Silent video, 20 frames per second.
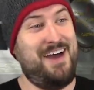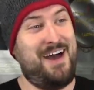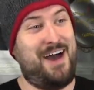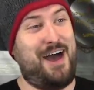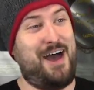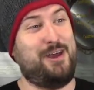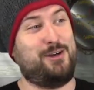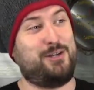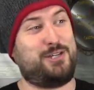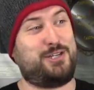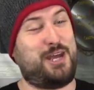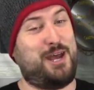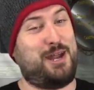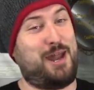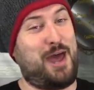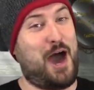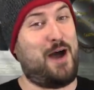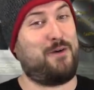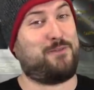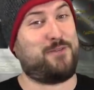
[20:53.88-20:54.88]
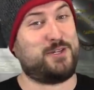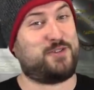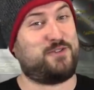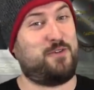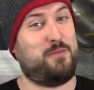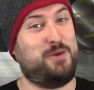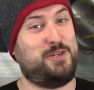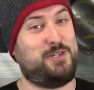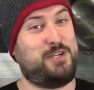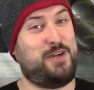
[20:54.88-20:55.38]
I understand Alfred's
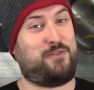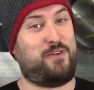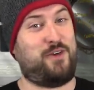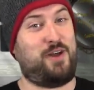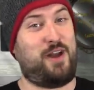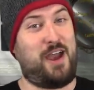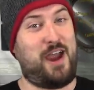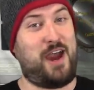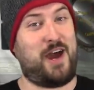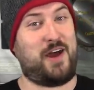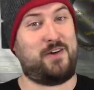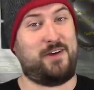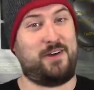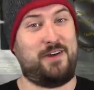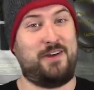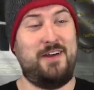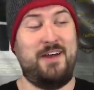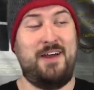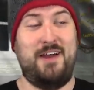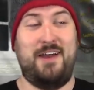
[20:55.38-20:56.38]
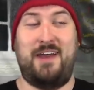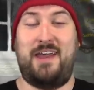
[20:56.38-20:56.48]
from a different era,